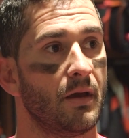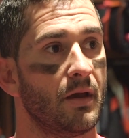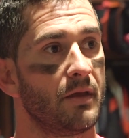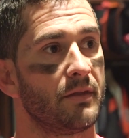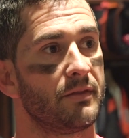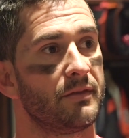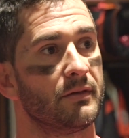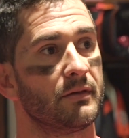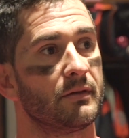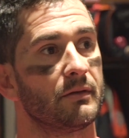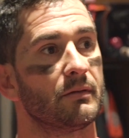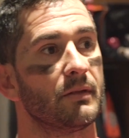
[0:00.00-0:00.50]
I
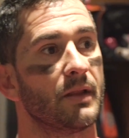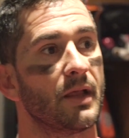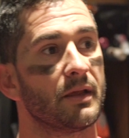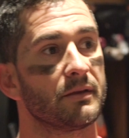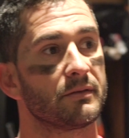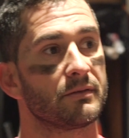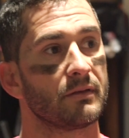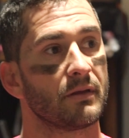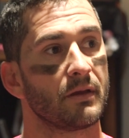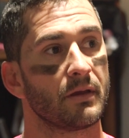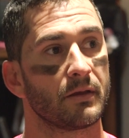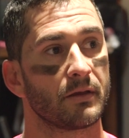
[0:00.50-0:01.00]
think
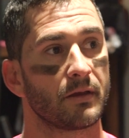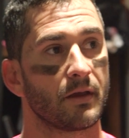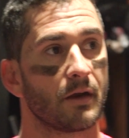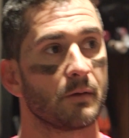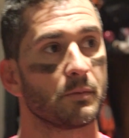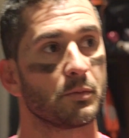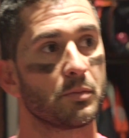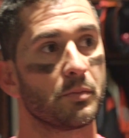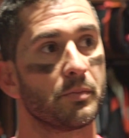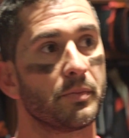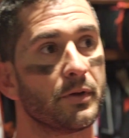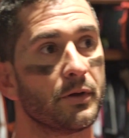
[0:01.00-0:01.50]
last night kind
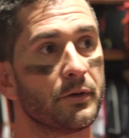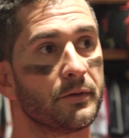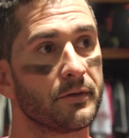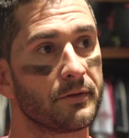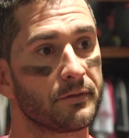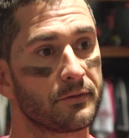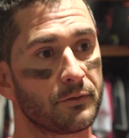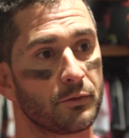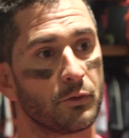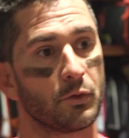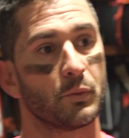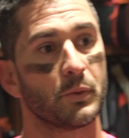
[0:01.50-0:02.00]
of propelled
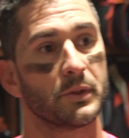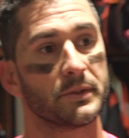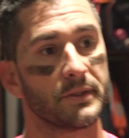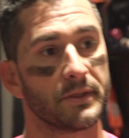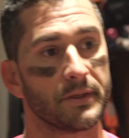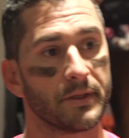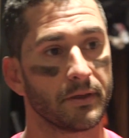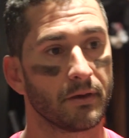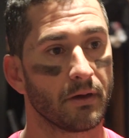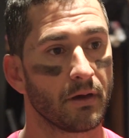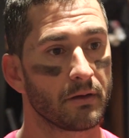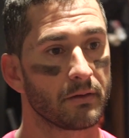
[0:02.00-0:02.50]
us to win
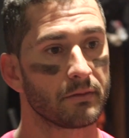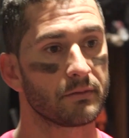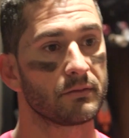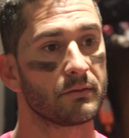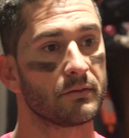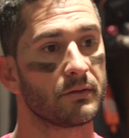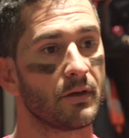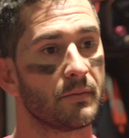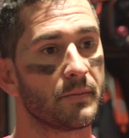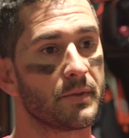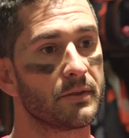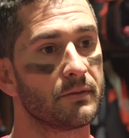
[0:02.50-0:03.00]
today,
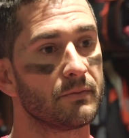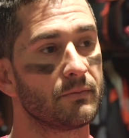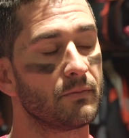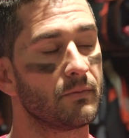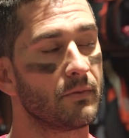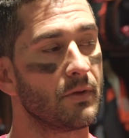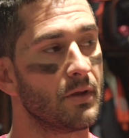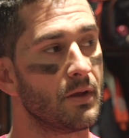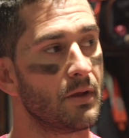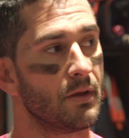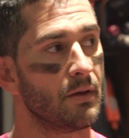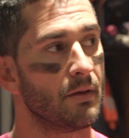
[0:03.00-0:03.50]
honestly. I mean,
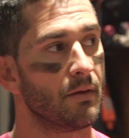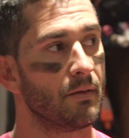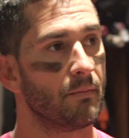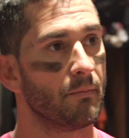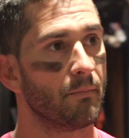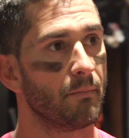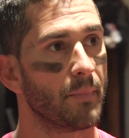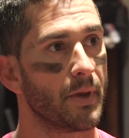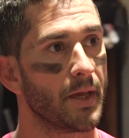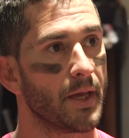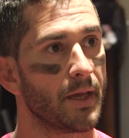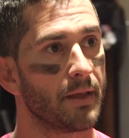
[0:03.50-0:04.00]

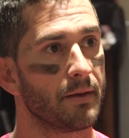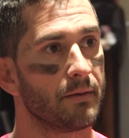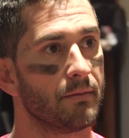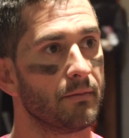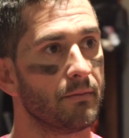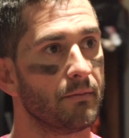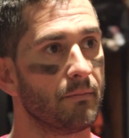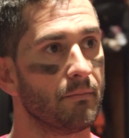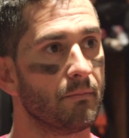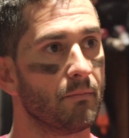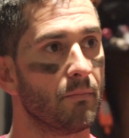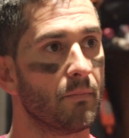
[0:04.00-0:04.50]
Matt,
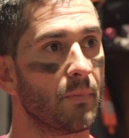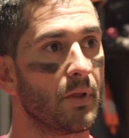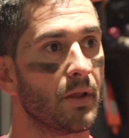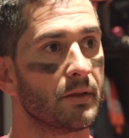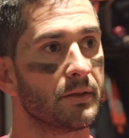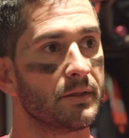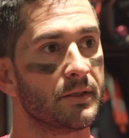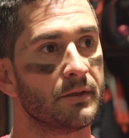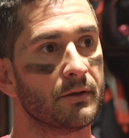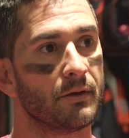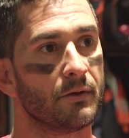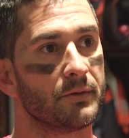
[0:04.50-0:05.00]

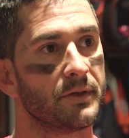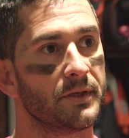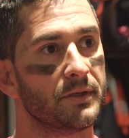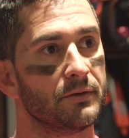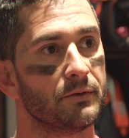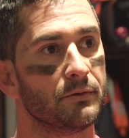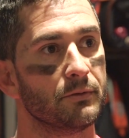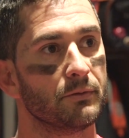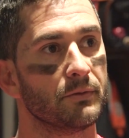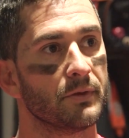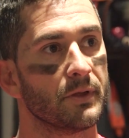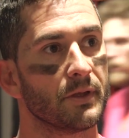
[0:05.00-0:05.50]
you know, he
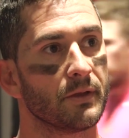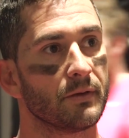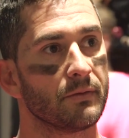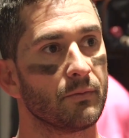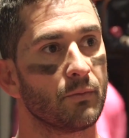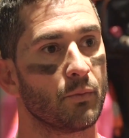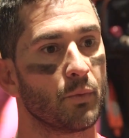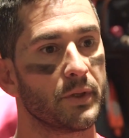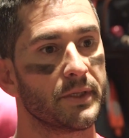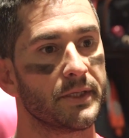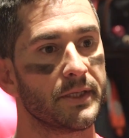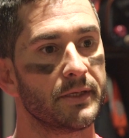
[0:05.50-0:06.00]
knew that
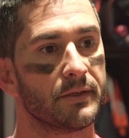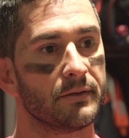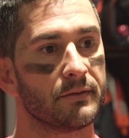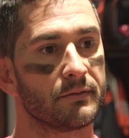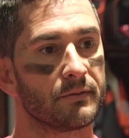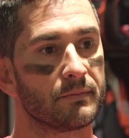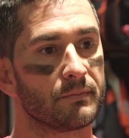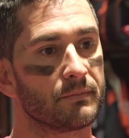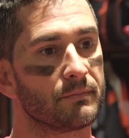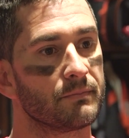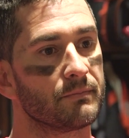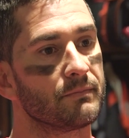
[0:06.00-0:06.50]
we needed
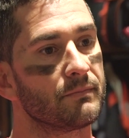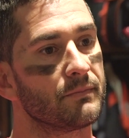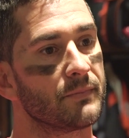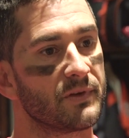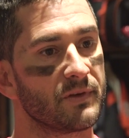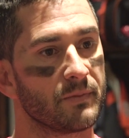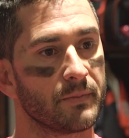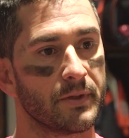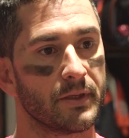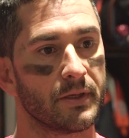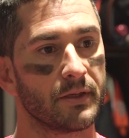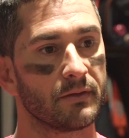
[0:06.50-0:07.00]
some
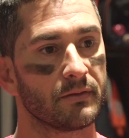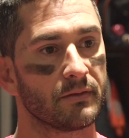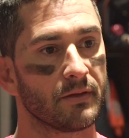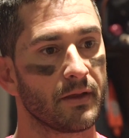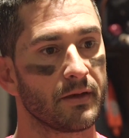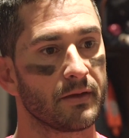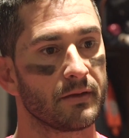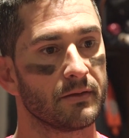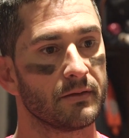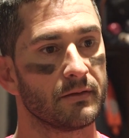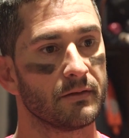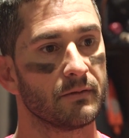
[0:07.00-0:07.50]
innings
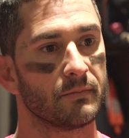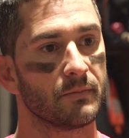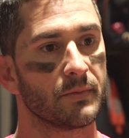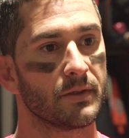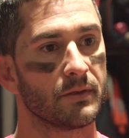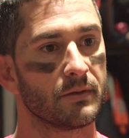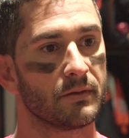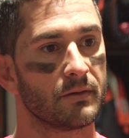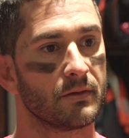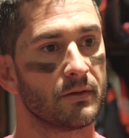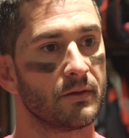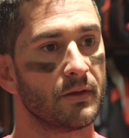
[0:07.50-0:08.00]
out of him,
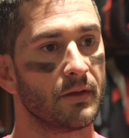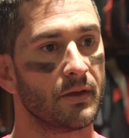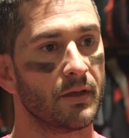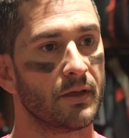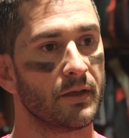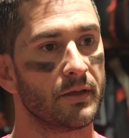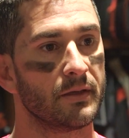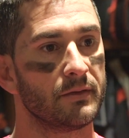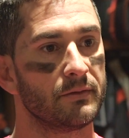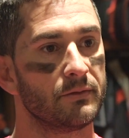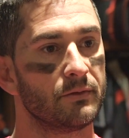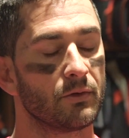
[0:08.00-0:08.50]
and
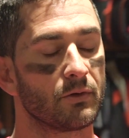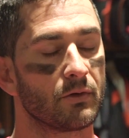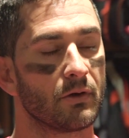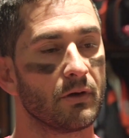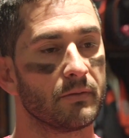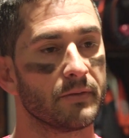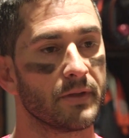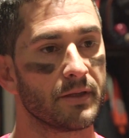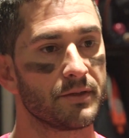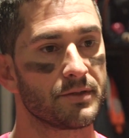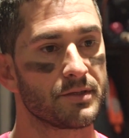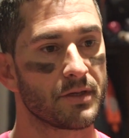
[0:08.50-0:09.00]
he took
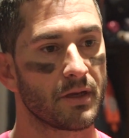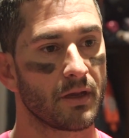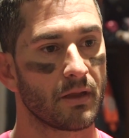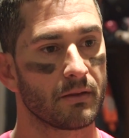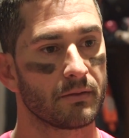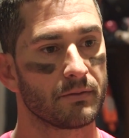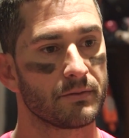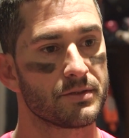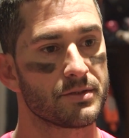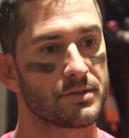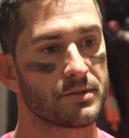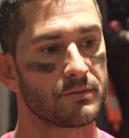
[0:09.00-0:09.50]
on that
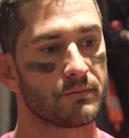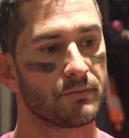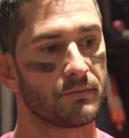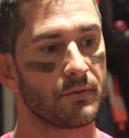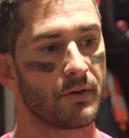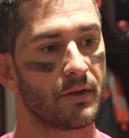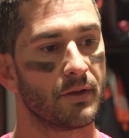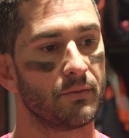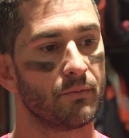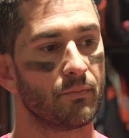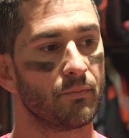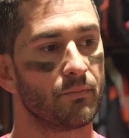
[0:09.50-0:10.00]
challenge, and,
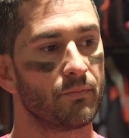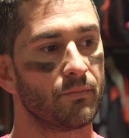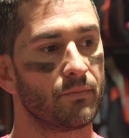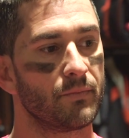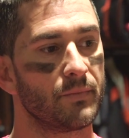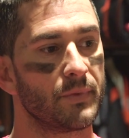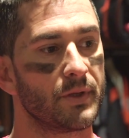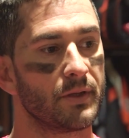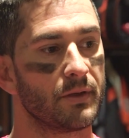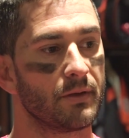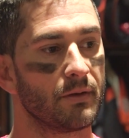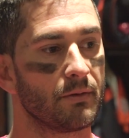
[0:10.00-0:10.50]

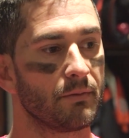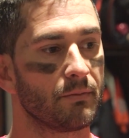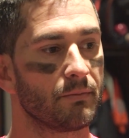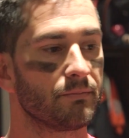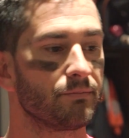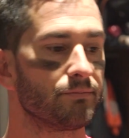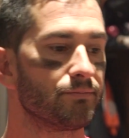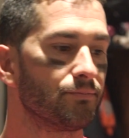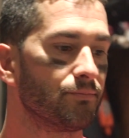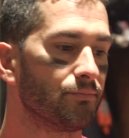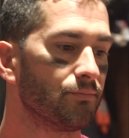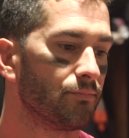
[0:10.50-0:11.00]
you know,
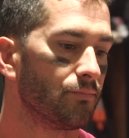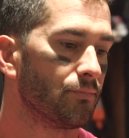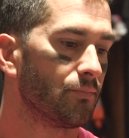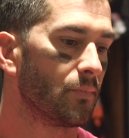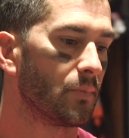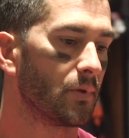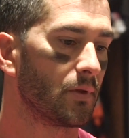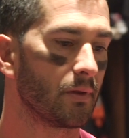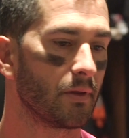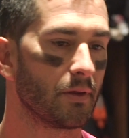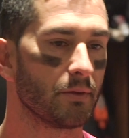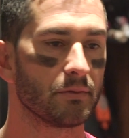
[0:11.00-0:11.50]

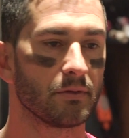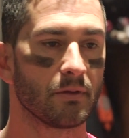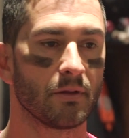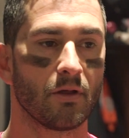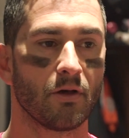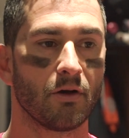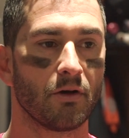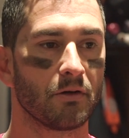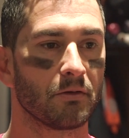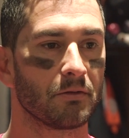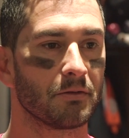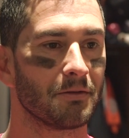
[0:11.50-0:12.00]
that was a
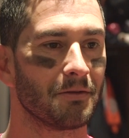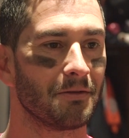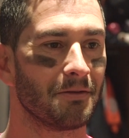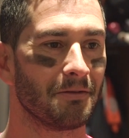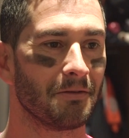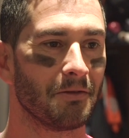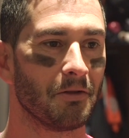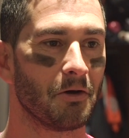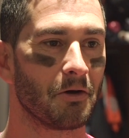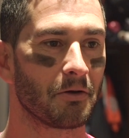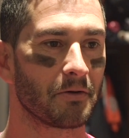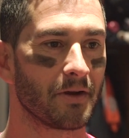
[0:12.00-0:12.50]
long
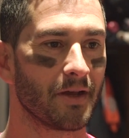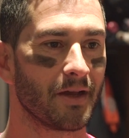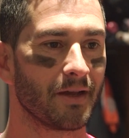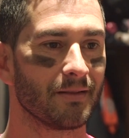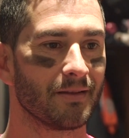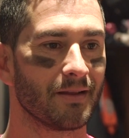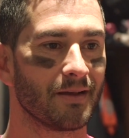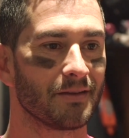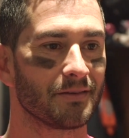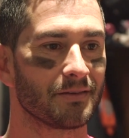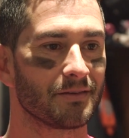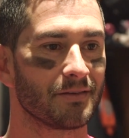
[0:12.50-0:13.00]
night
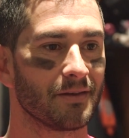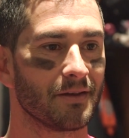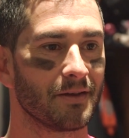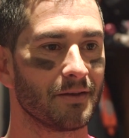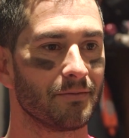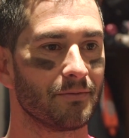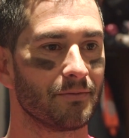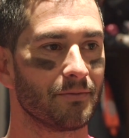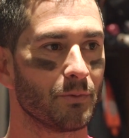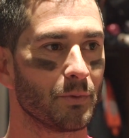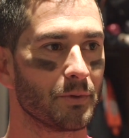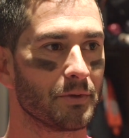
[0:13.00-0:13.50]
last night
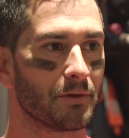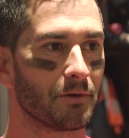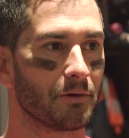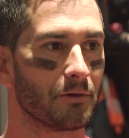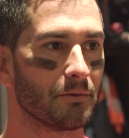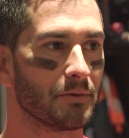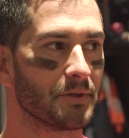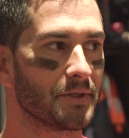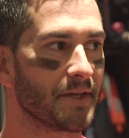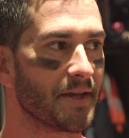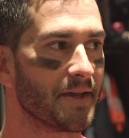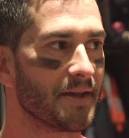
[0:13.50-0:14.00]
with the
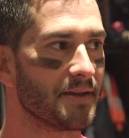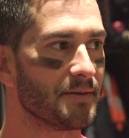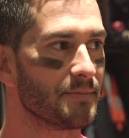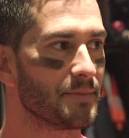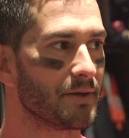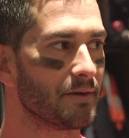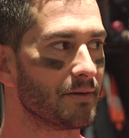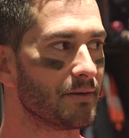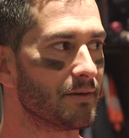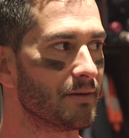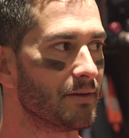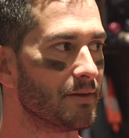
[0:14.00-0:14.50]
early game,
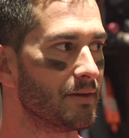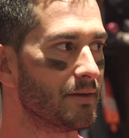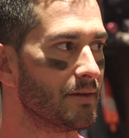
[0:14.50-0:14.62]
and,